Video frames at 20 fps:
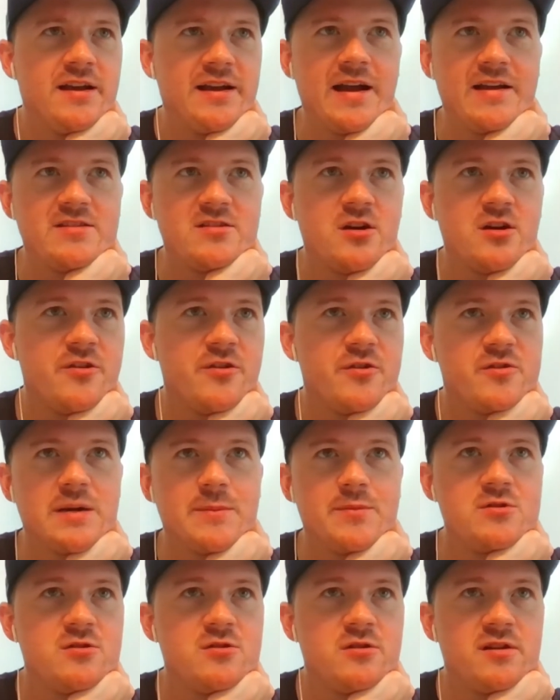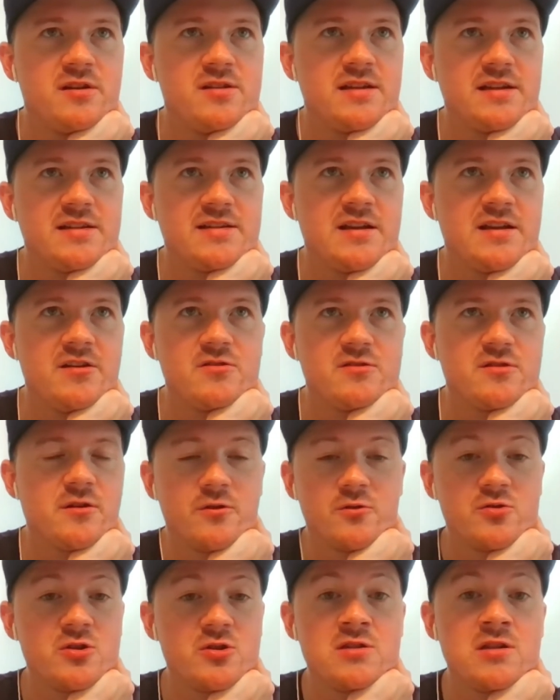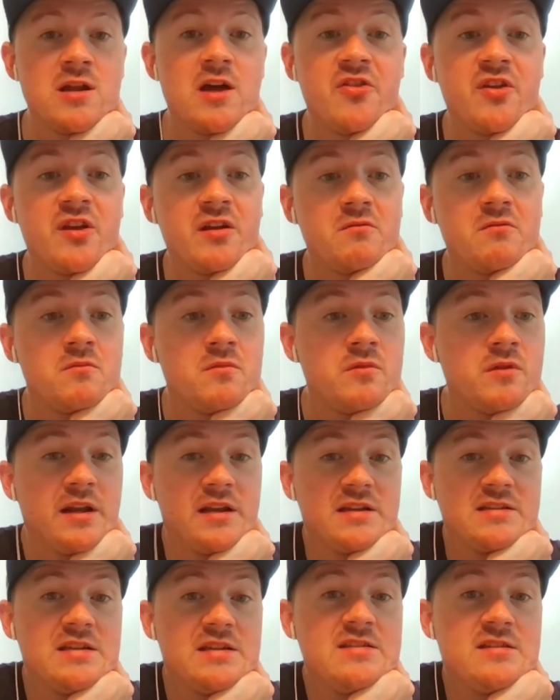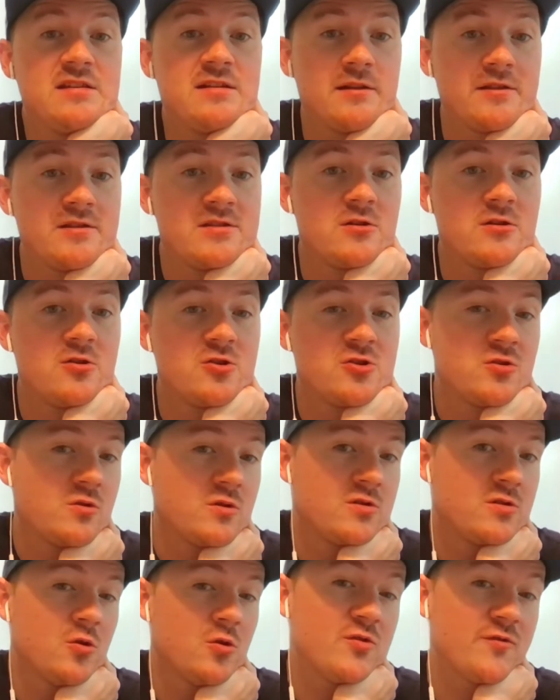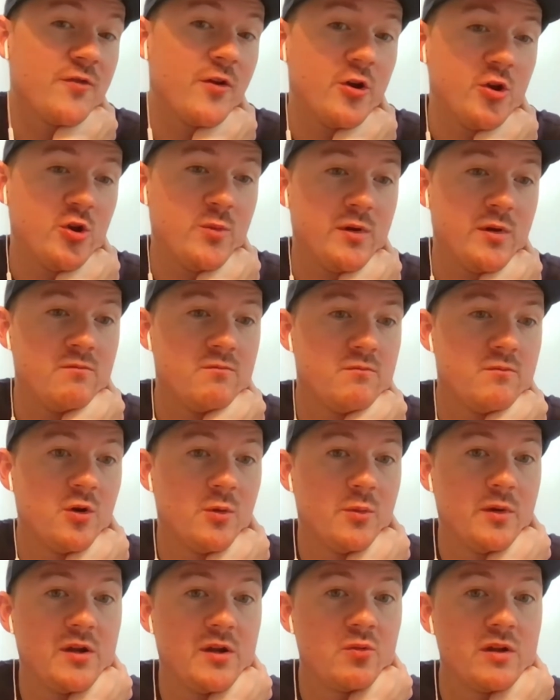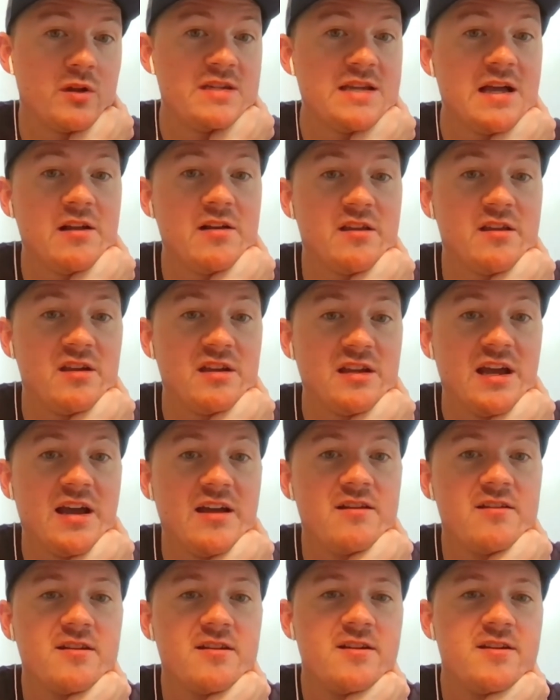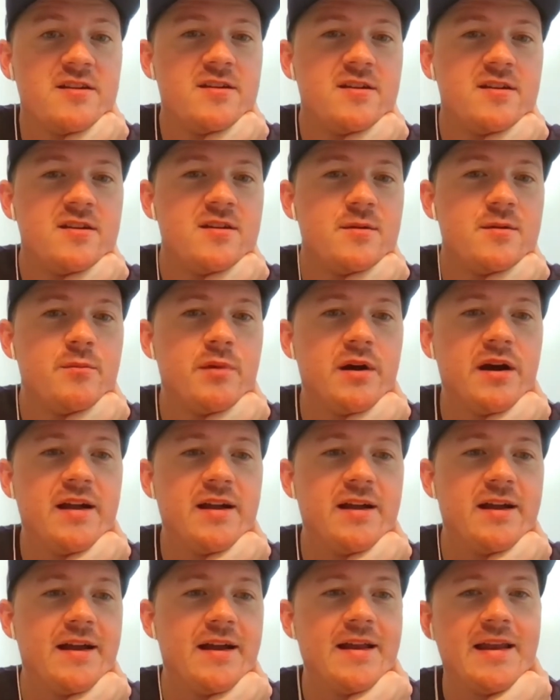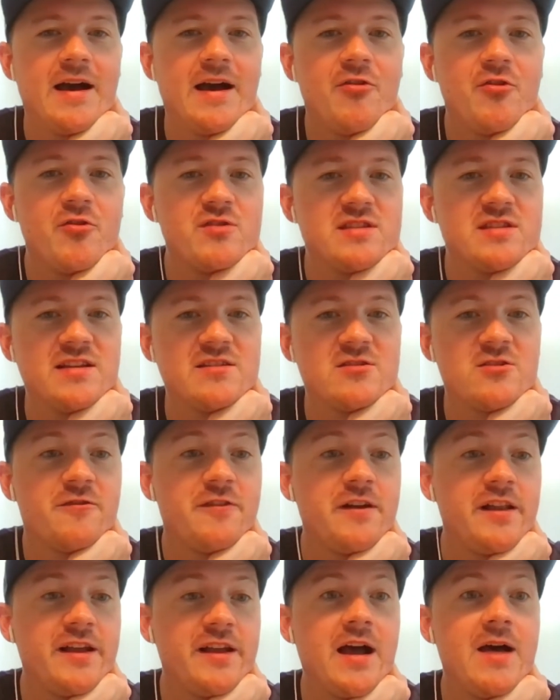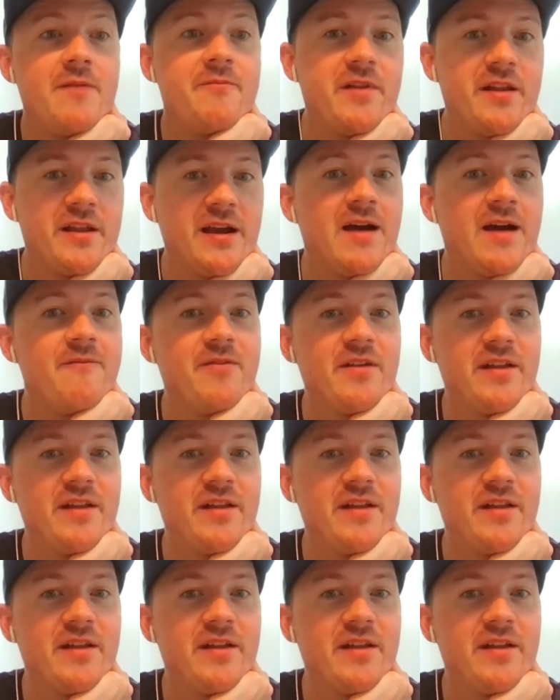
like I saw those opportunities like 10 years ago. There's just nothing that existed on the search. So our search volume, but nobody could really sell anything yet. And now those things are filling up, but